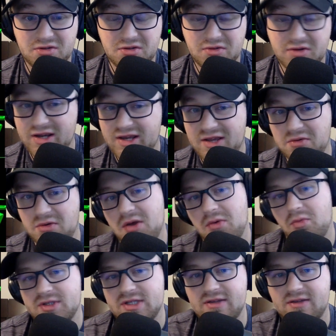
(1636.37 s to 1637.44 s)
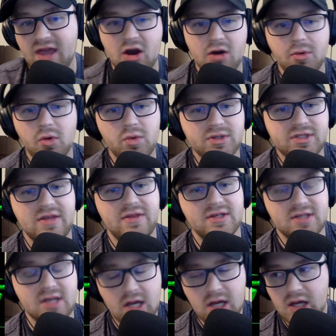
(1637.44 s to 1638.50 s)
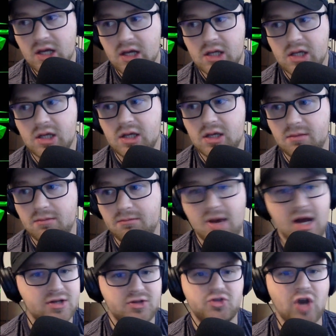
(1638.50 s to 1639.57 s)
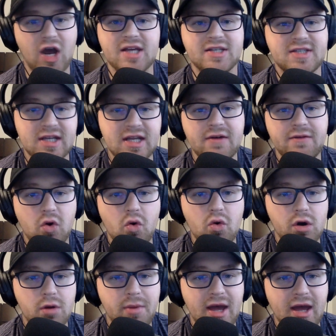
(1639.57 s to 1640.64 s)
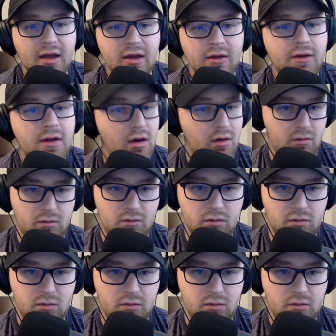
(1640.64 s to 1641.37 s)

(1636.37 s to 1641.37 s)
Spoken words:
Right? Was he terrible? Was he this monstrosity of a quarterback? No.